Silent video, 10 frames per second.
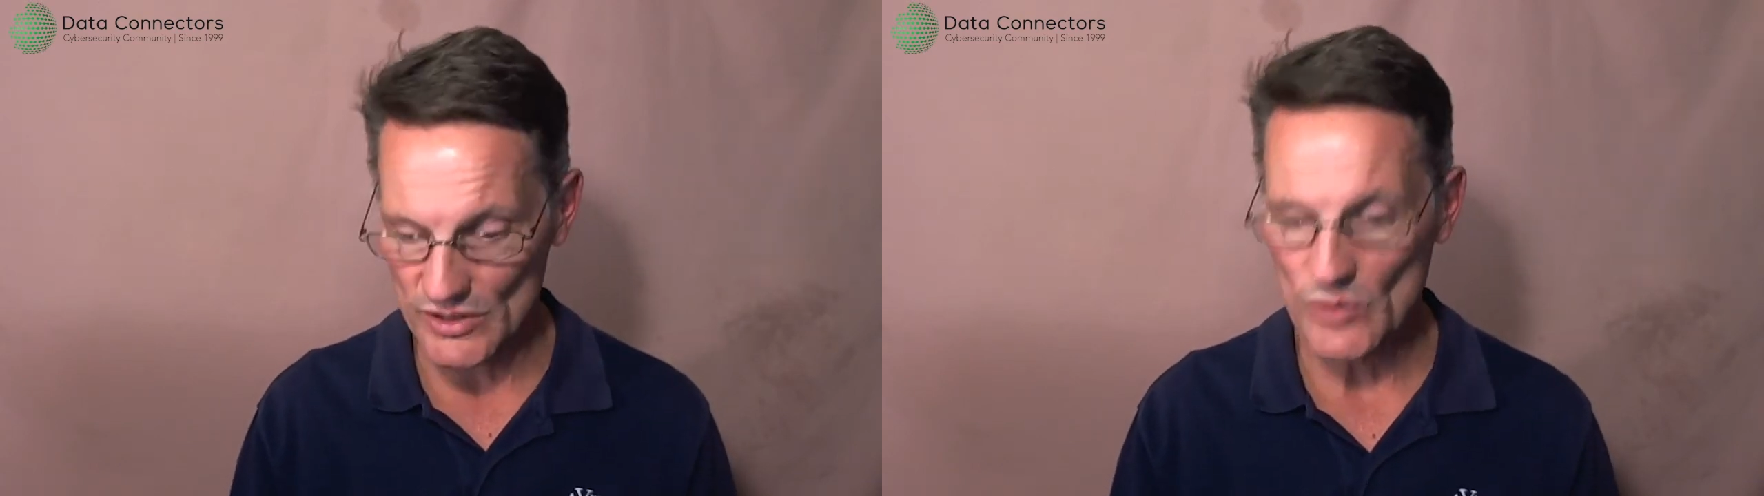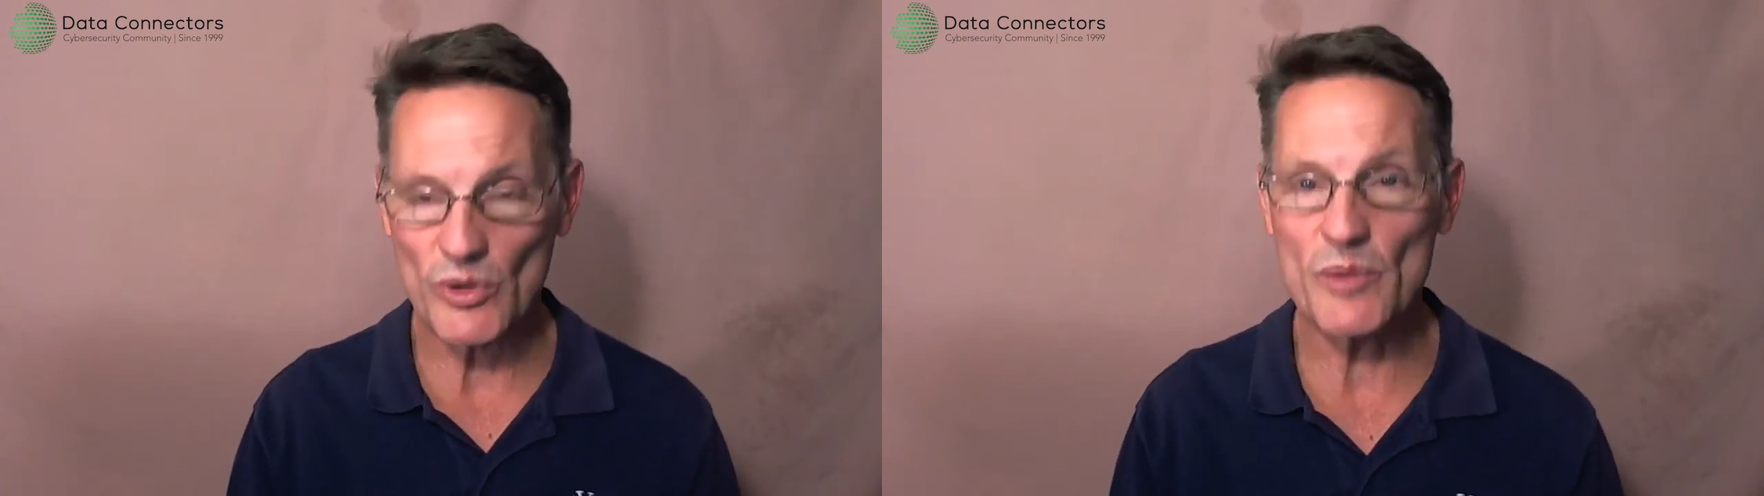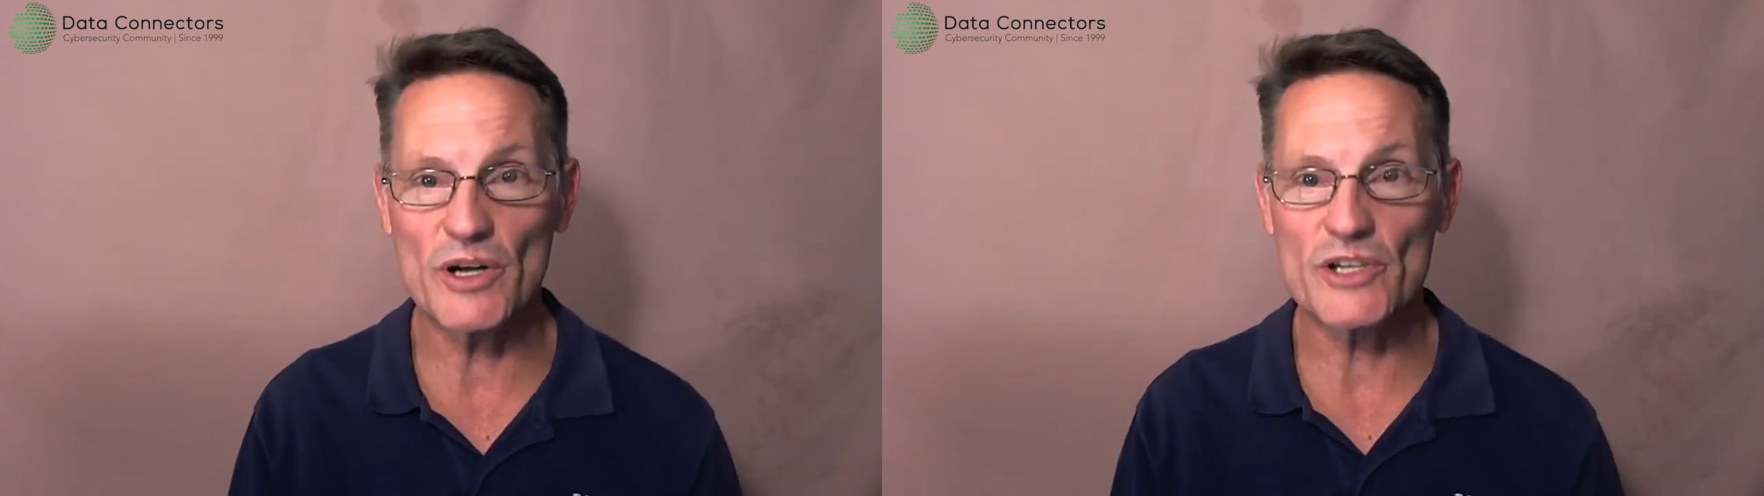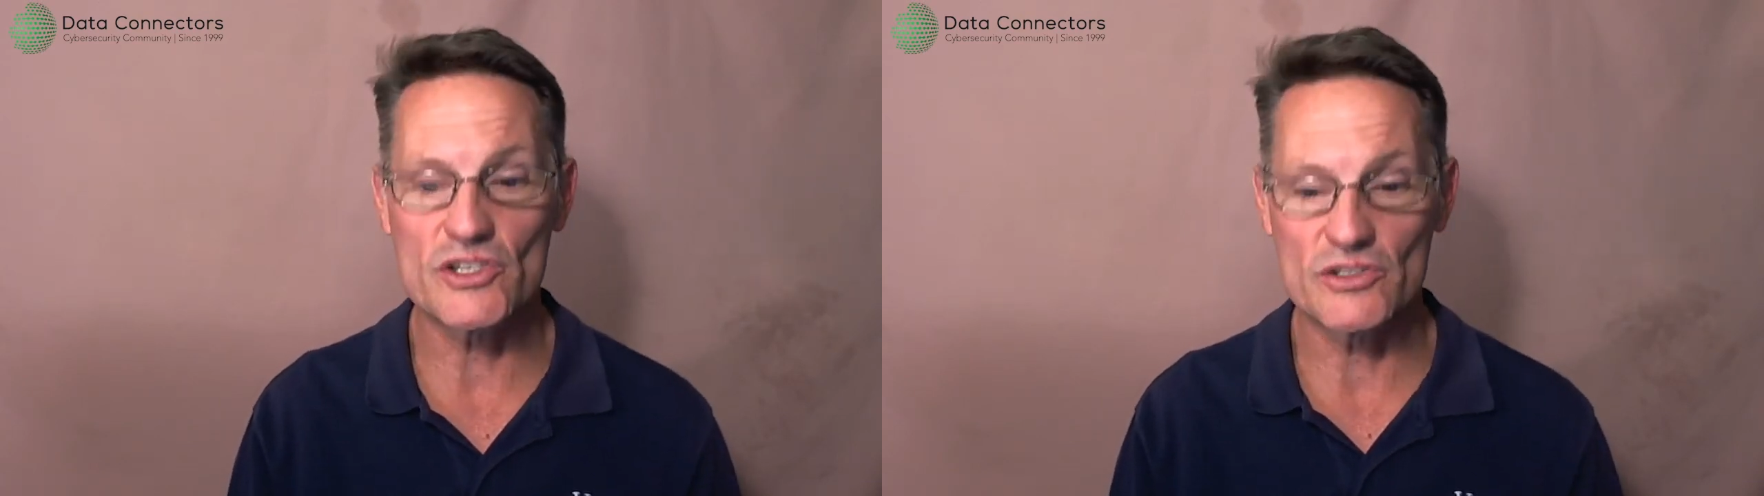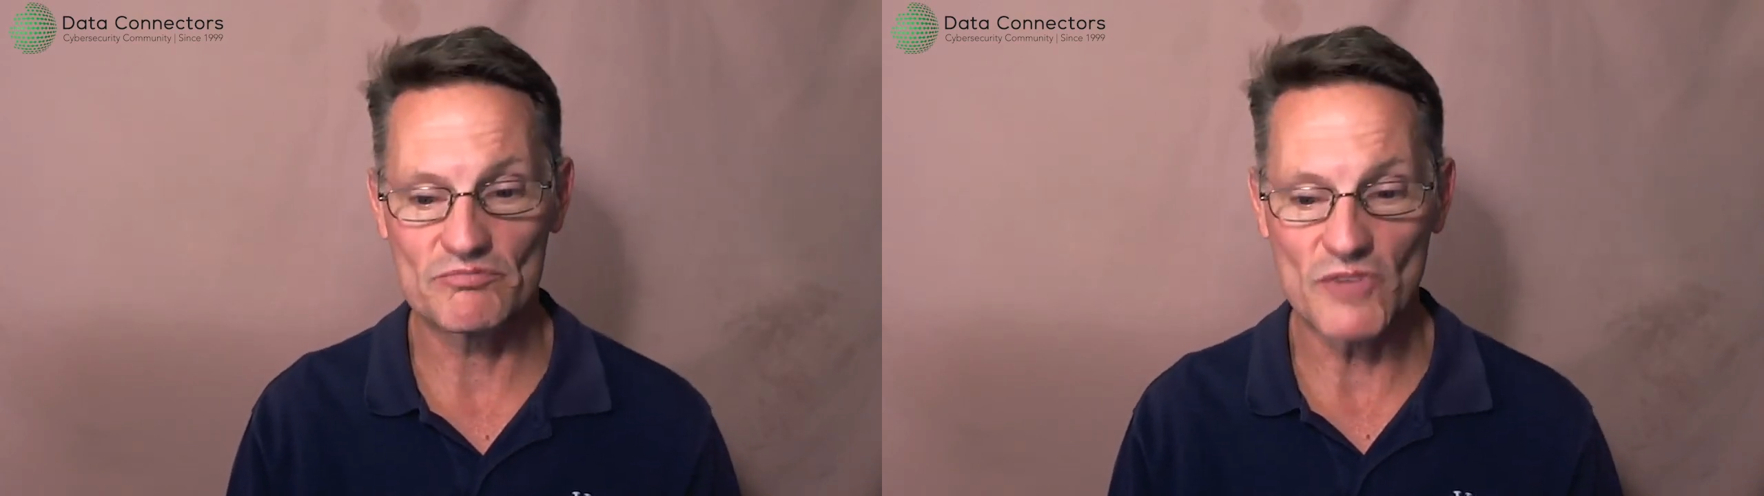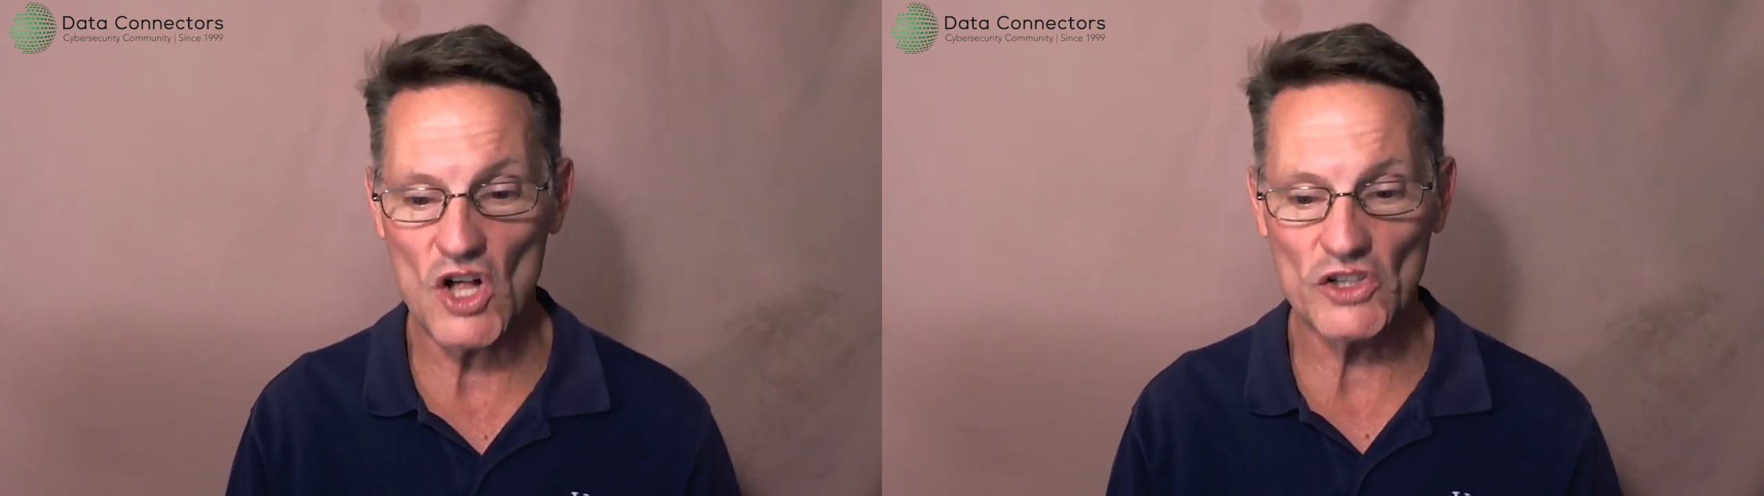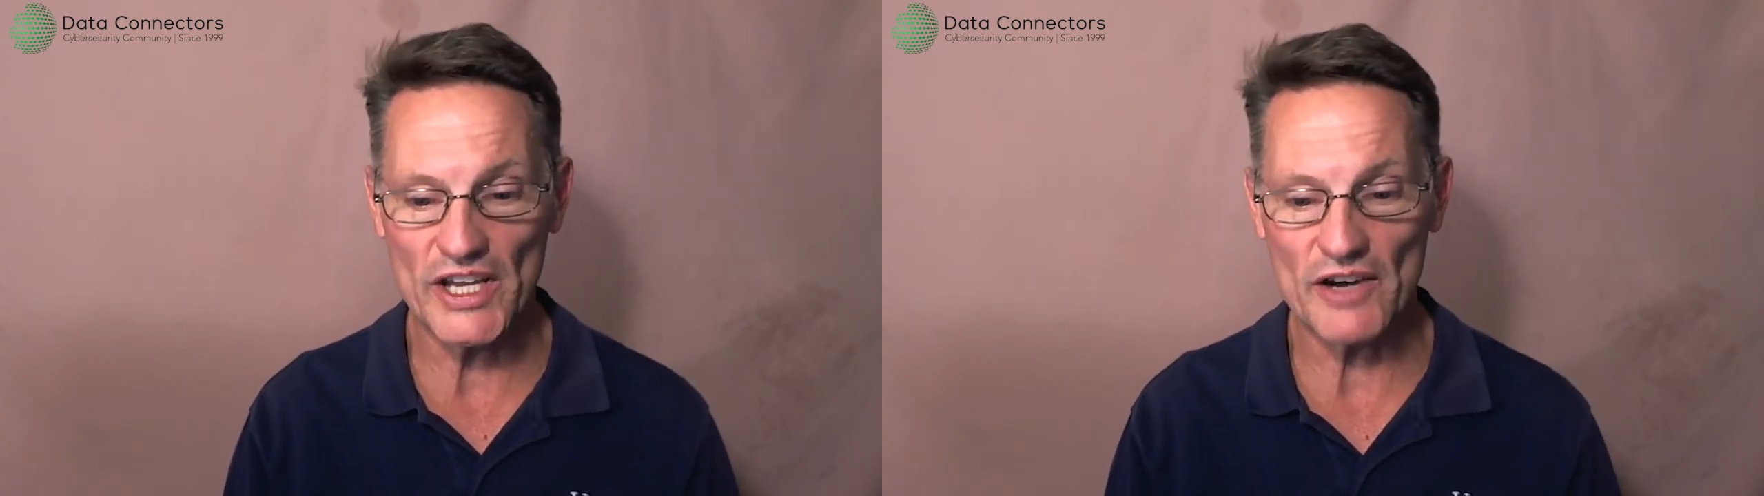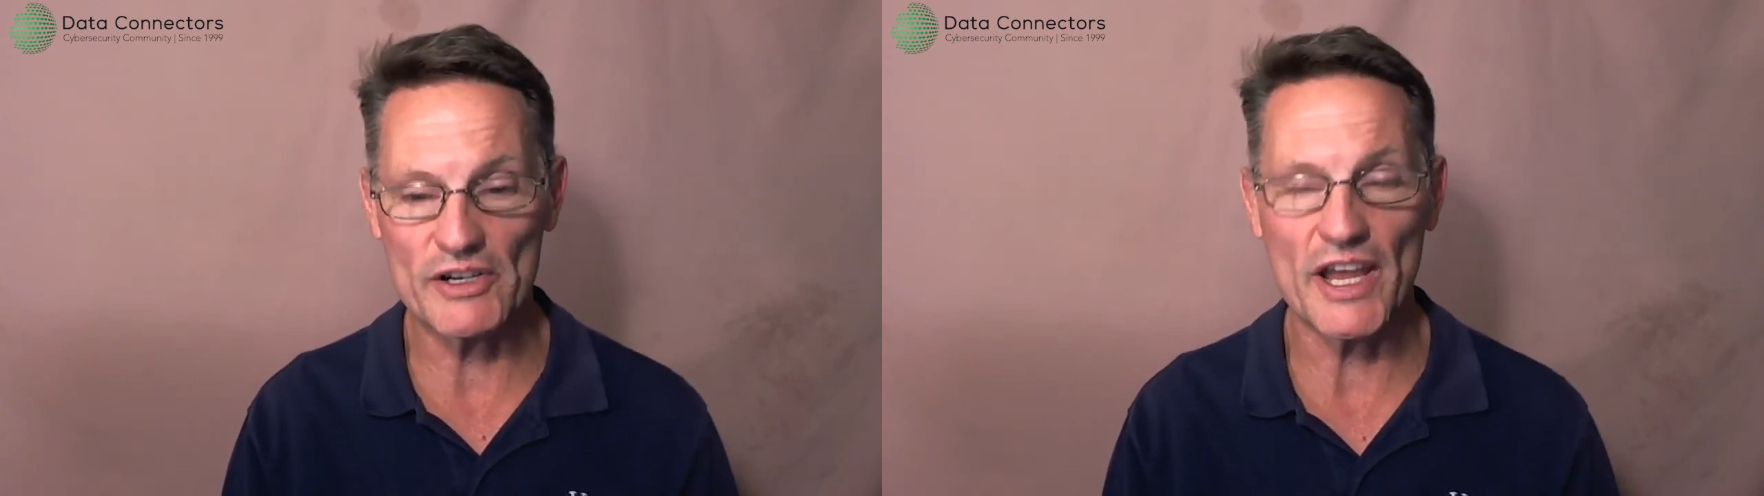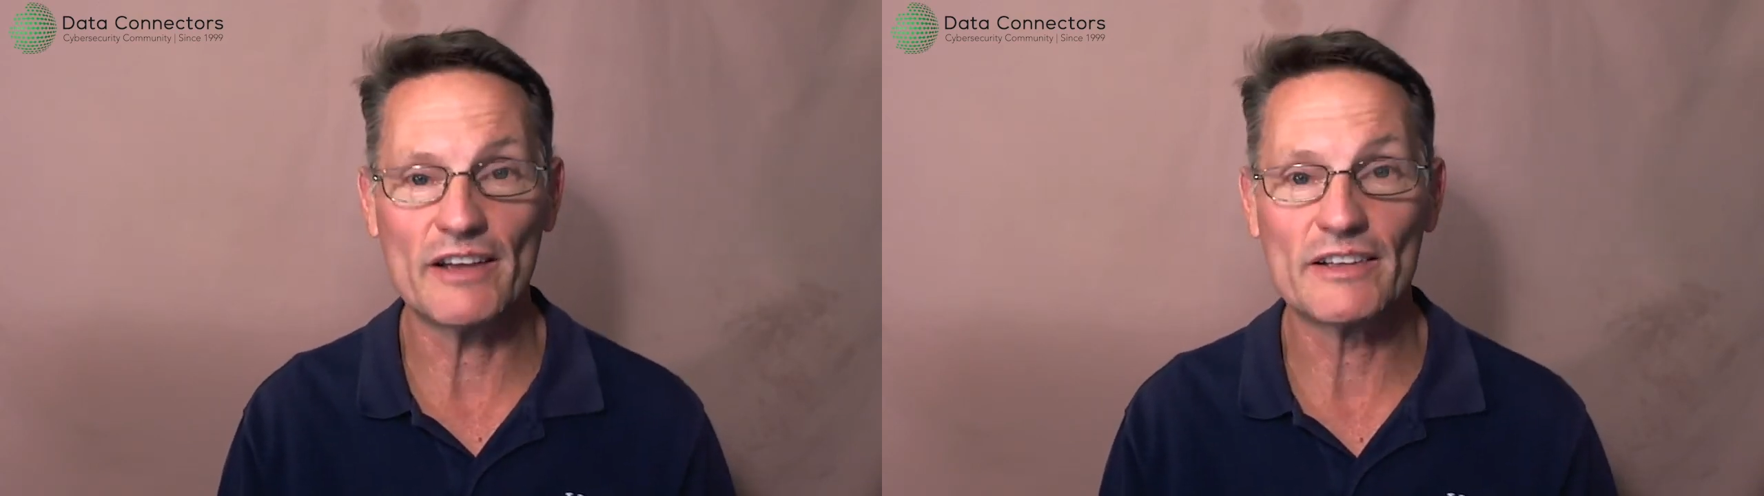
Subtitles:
pretty much all day, every day.